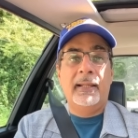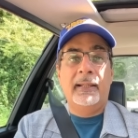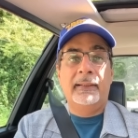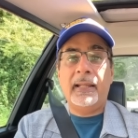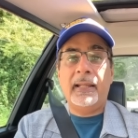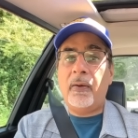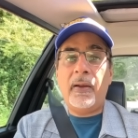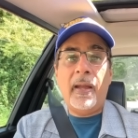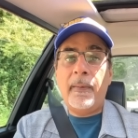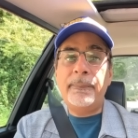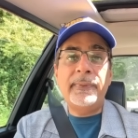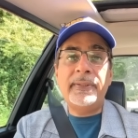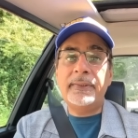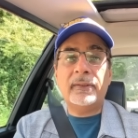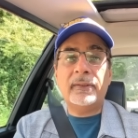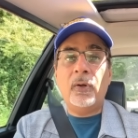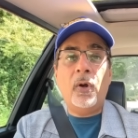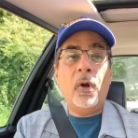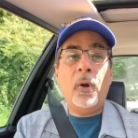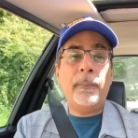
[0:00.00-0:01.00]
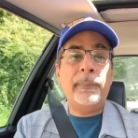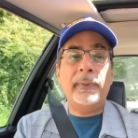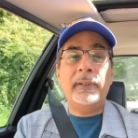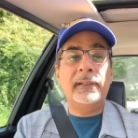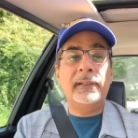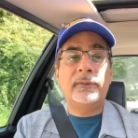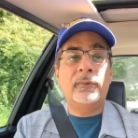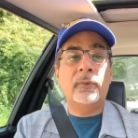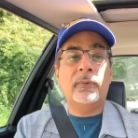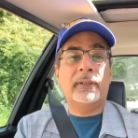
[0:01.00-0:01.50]
Now, MPs are
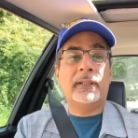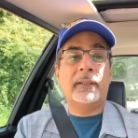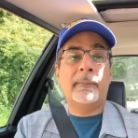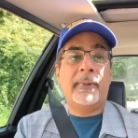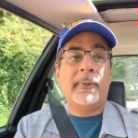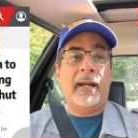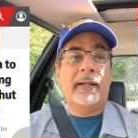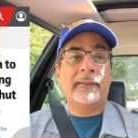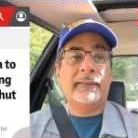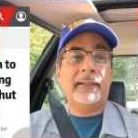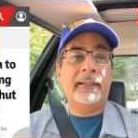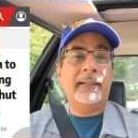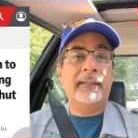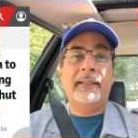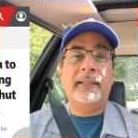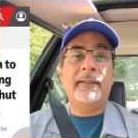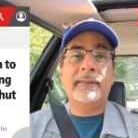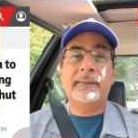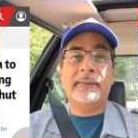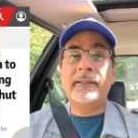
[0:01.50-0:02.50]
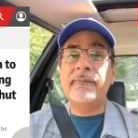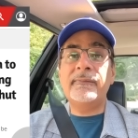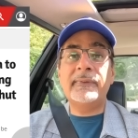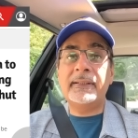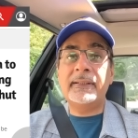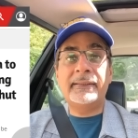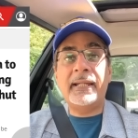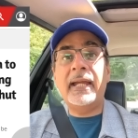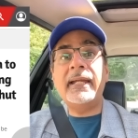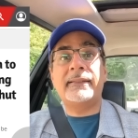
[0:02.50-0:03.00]
openly talking about it, and there's even
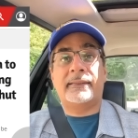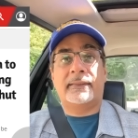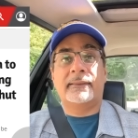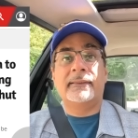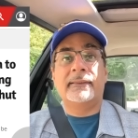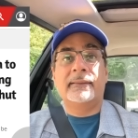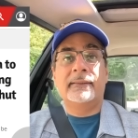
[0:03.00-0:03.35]
a date